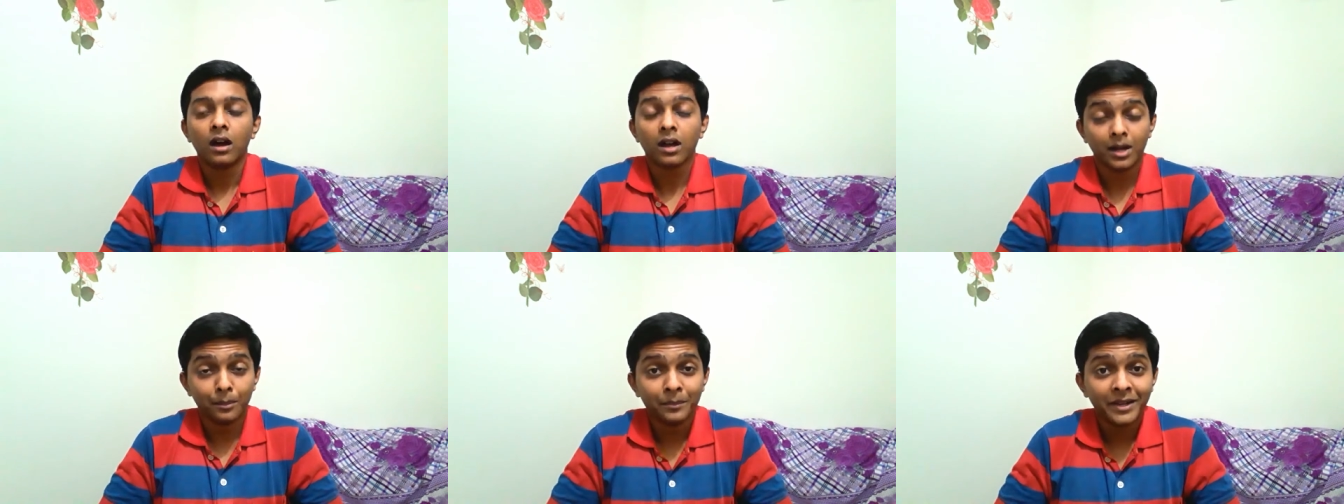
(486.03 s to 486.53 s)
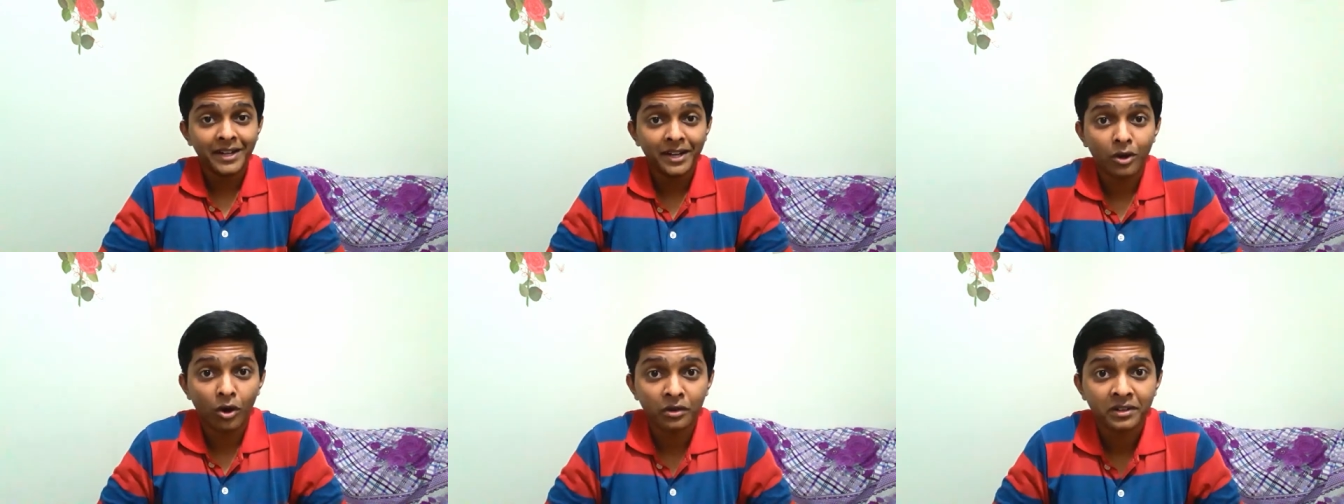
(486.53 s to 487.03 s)
complete it
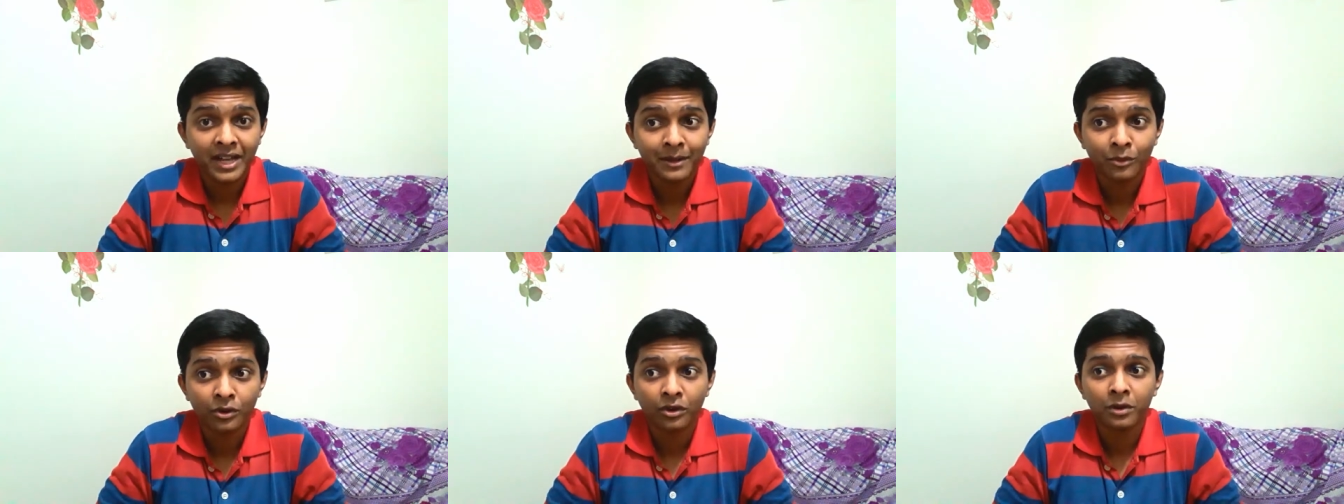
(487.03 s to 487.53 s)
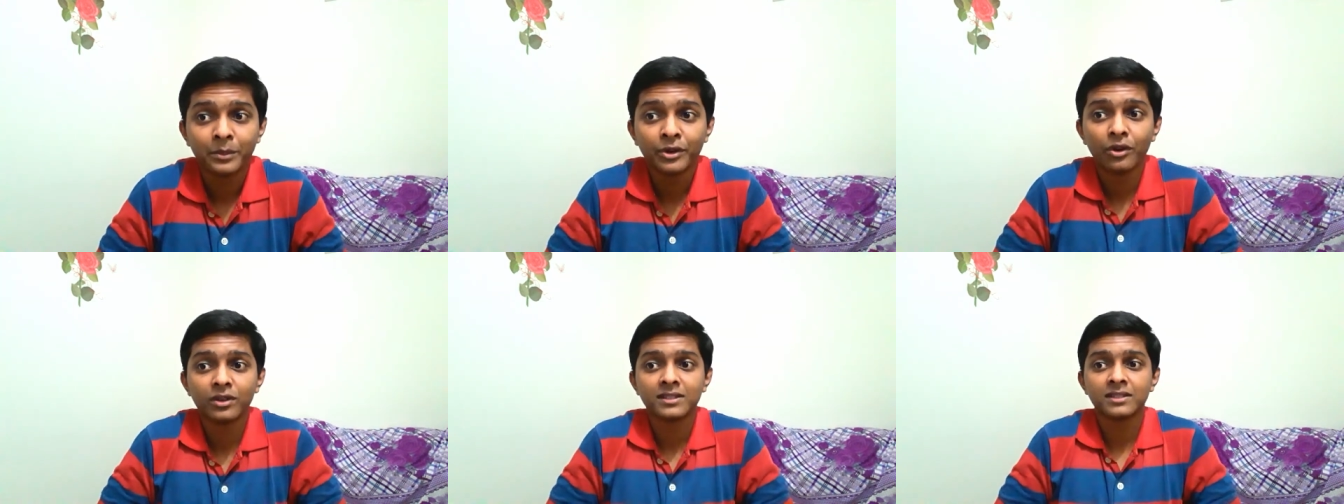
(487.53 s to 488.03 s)
on time or not
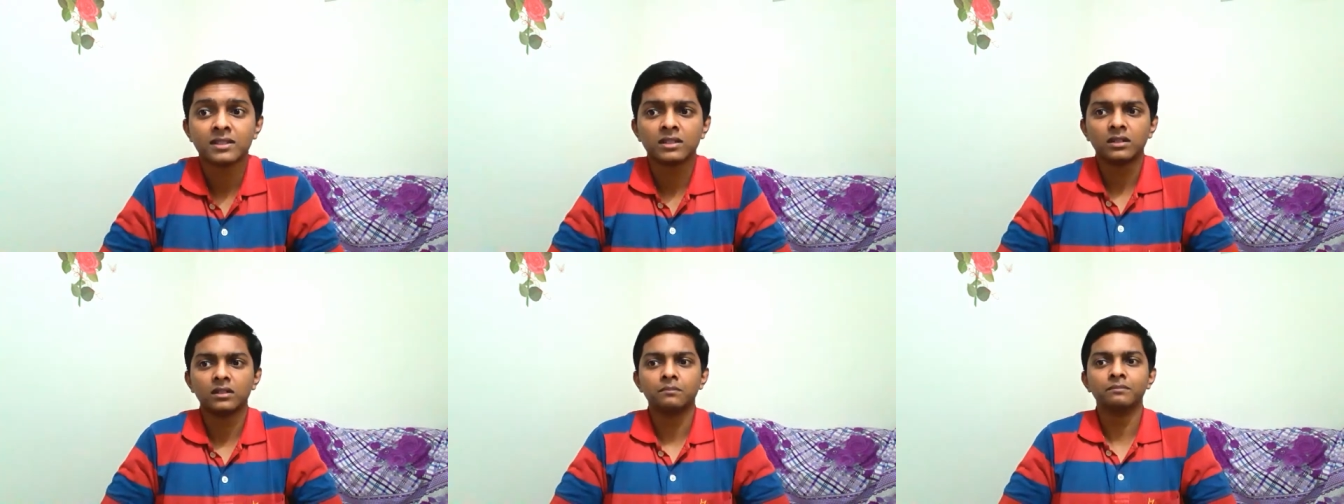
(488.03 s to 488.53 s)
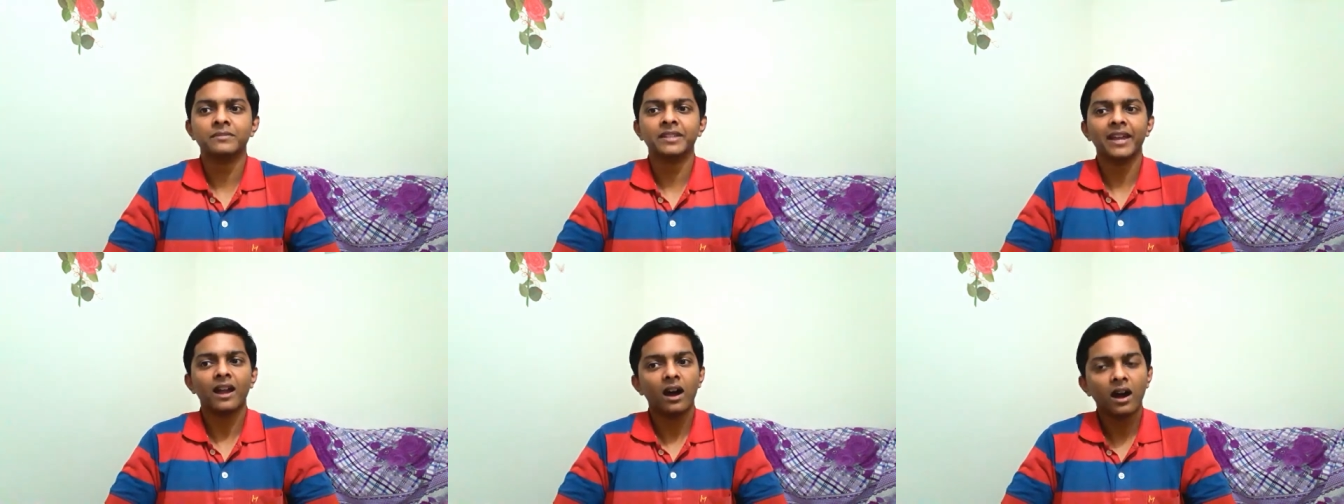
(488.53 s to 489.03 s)
because uh,
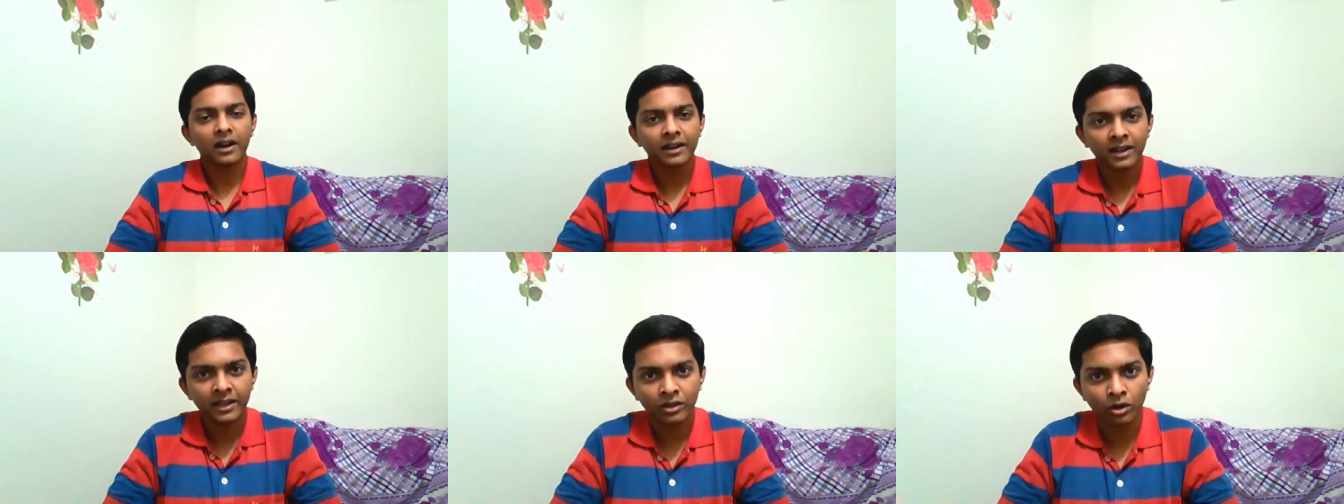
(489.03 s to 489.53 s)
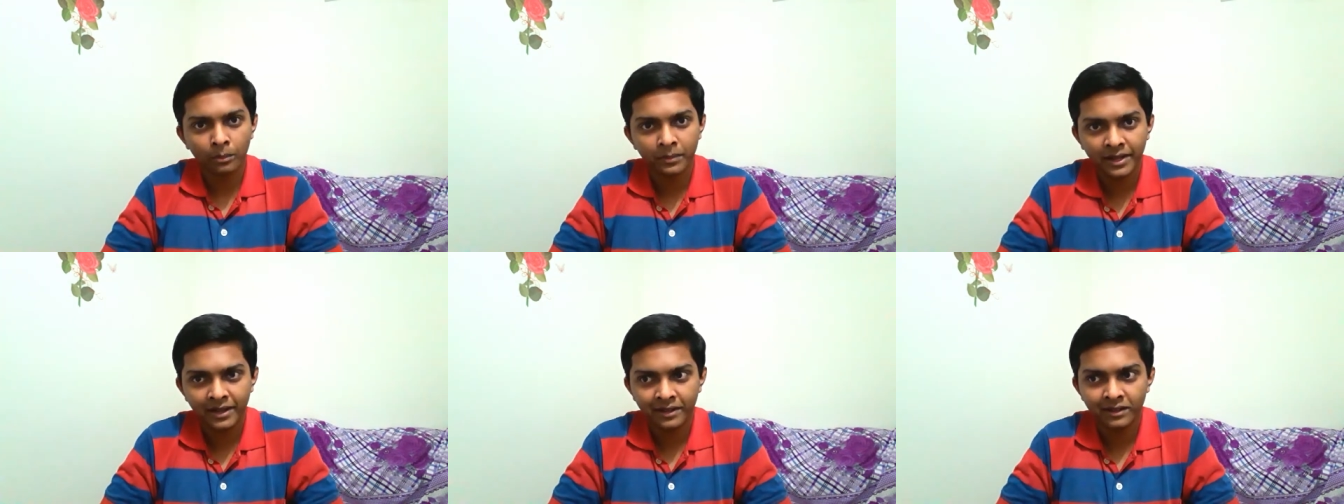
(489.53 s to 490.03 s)
there are really
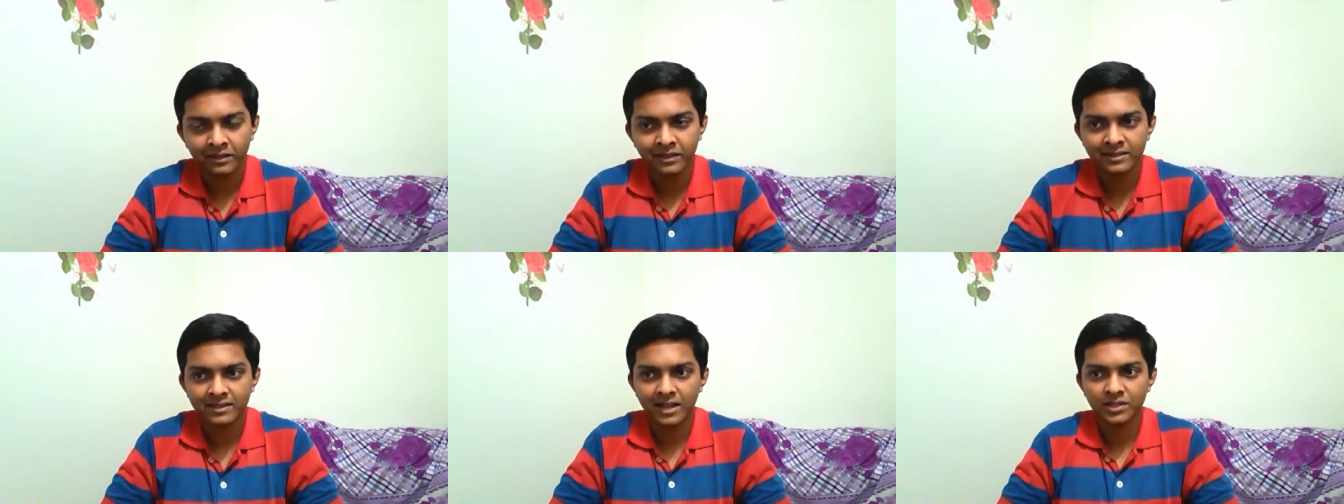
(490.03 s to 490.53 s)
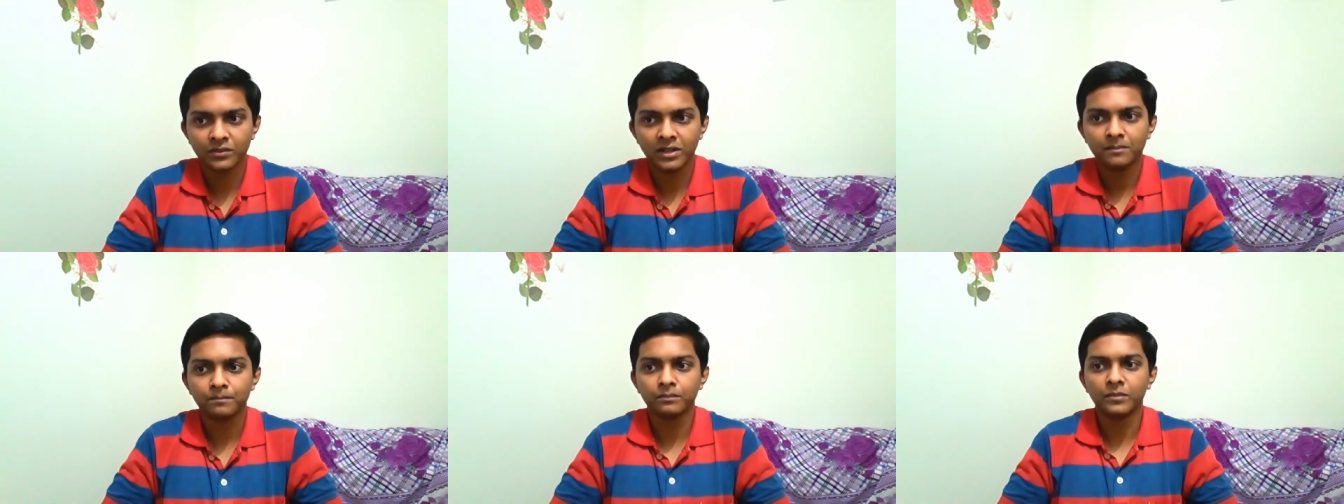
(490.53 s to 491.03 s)
complicated things as well.